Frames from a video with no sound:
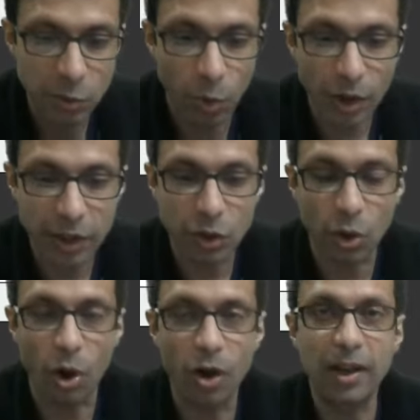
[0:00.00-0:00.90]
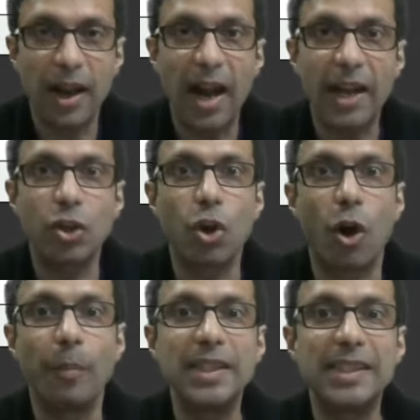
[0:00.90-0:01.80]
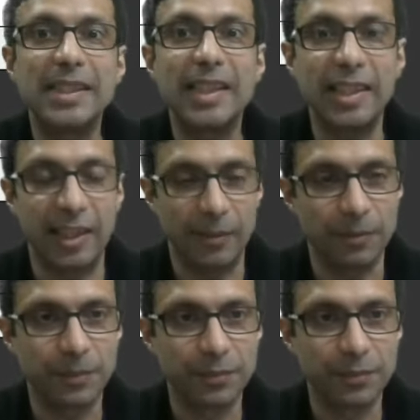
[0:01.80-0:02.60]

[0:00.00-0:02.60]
is what is called atomicity,